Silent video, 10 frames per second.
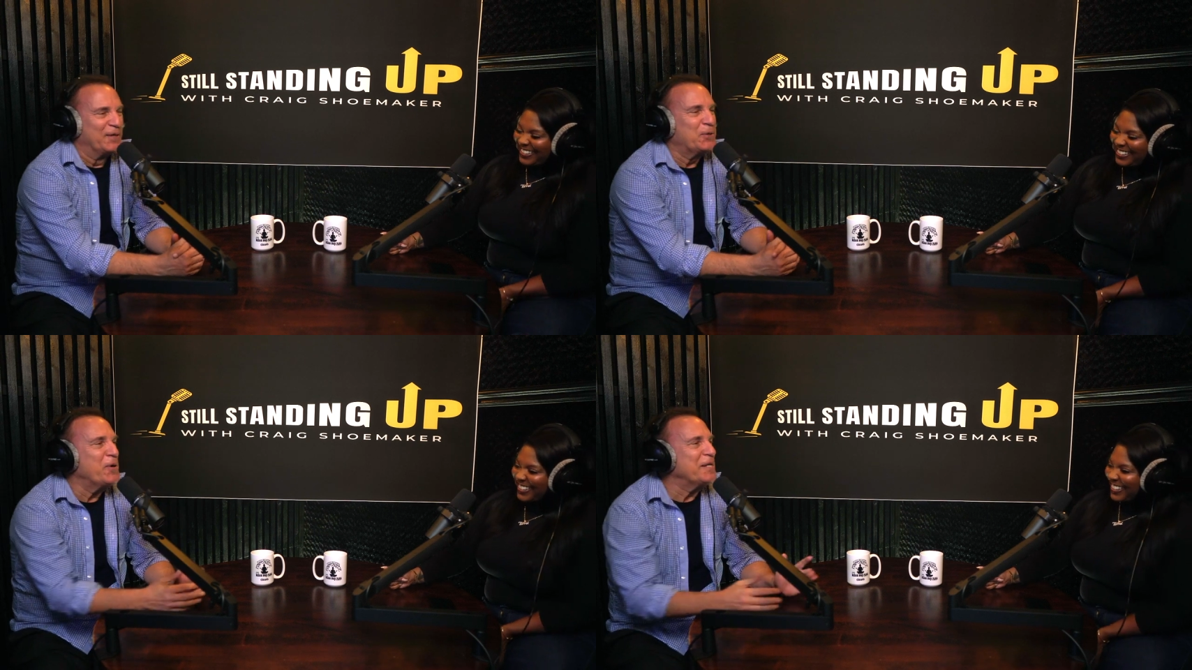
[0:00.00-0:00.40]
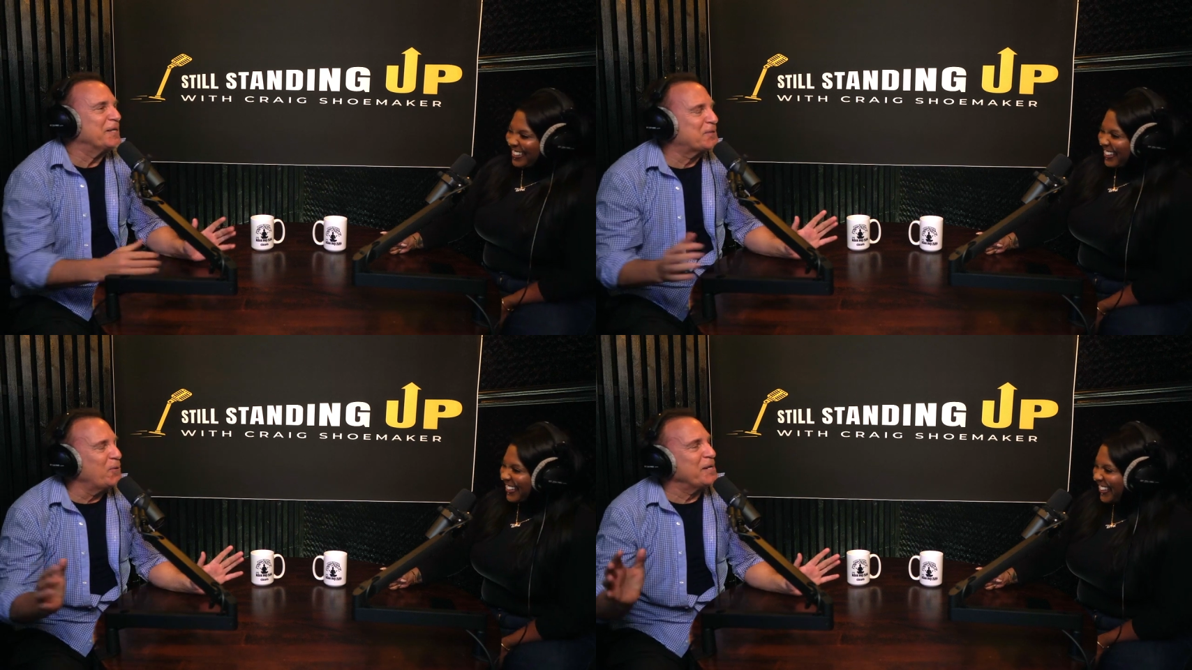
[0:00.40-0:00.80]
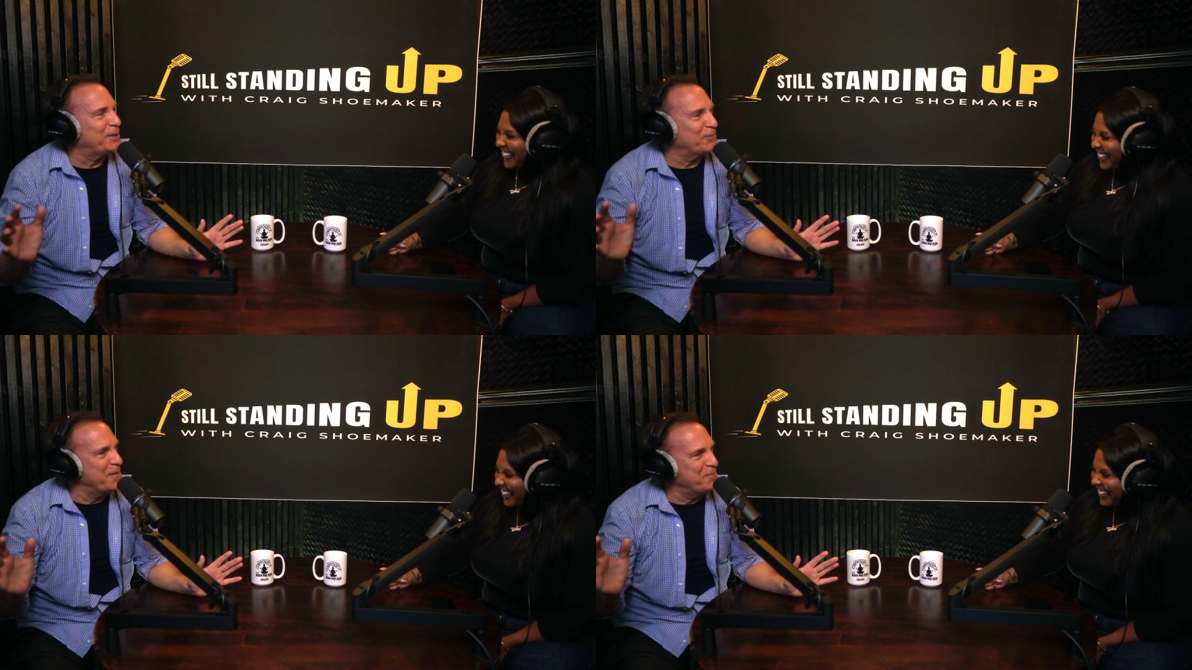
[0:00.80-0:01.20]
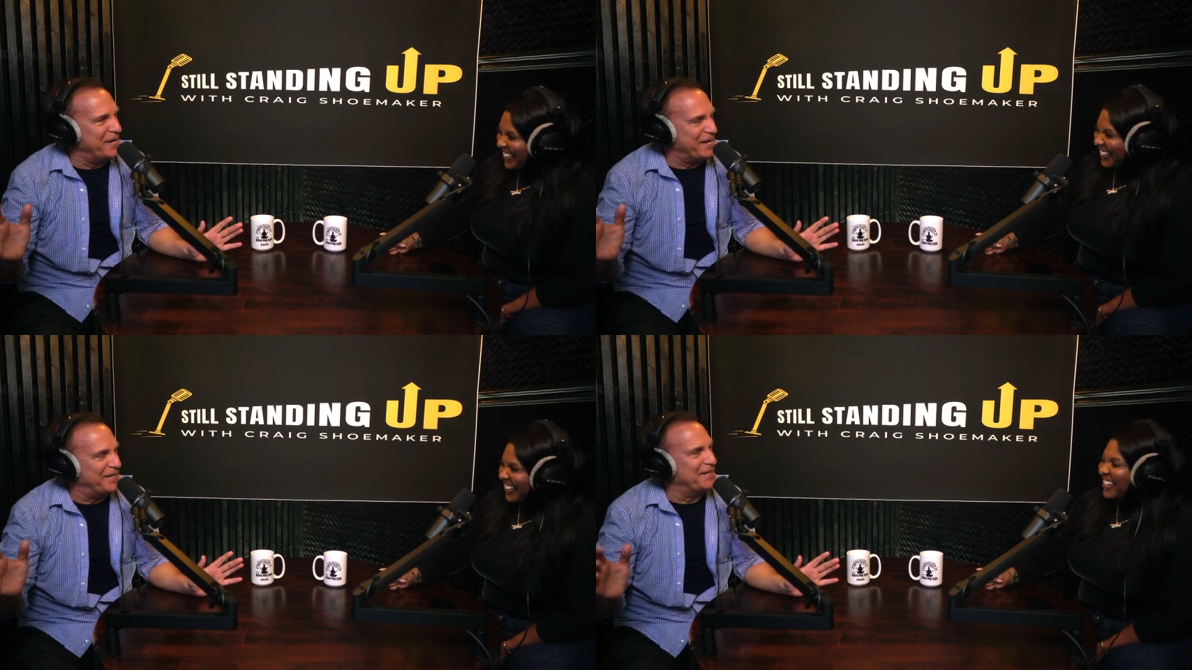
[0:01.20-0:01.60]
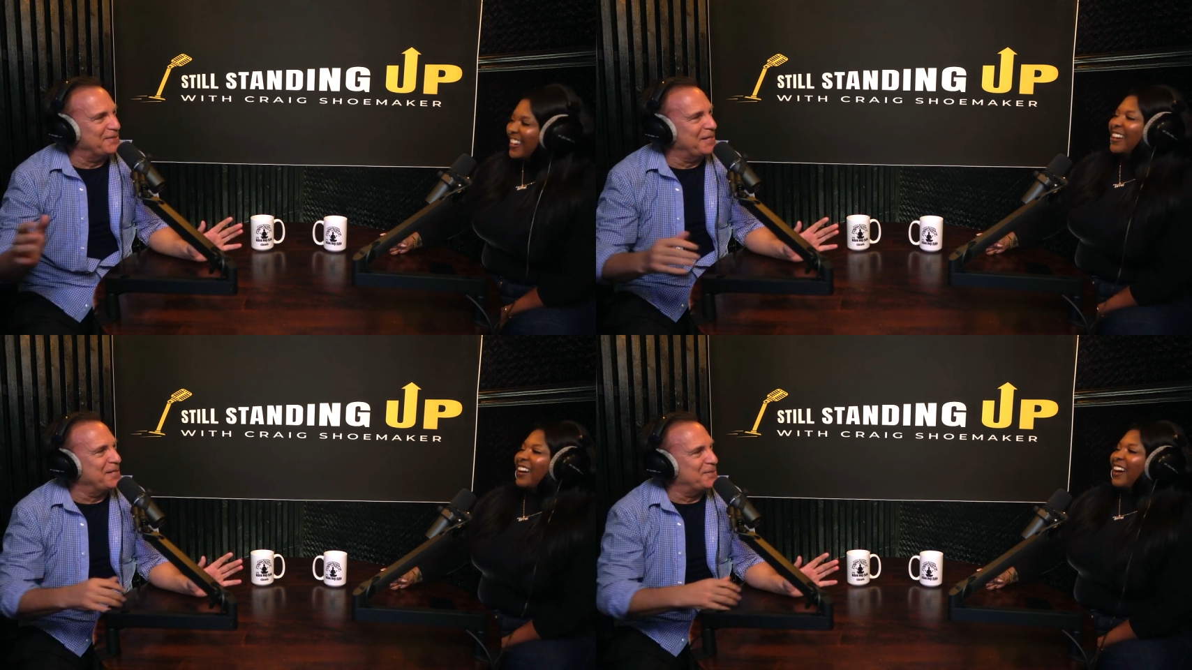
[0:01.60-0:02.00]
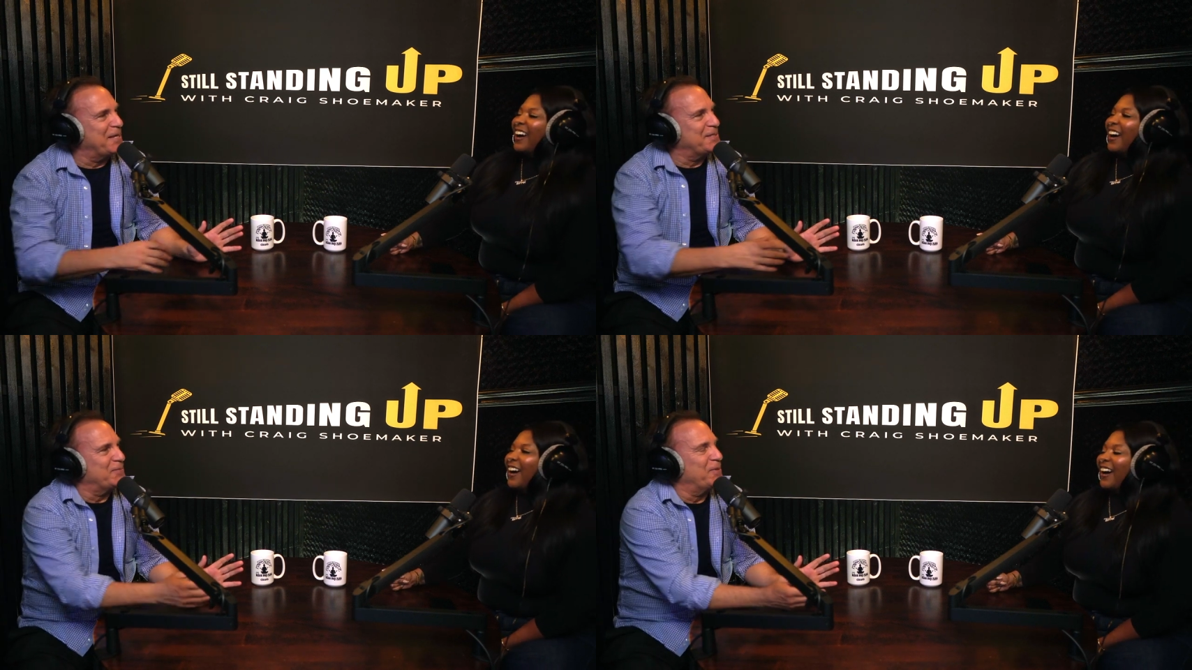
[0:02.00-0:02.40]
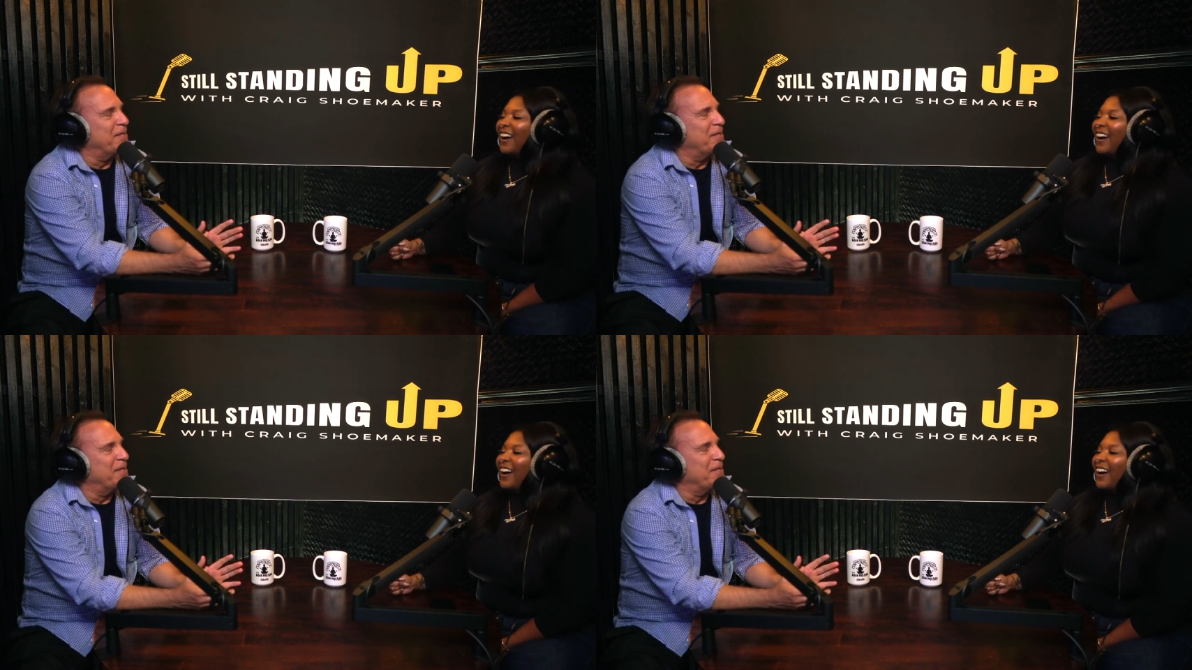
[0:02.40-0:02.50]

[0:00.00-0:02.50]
Speaker 1: according to 23andMe. That's that's that's what.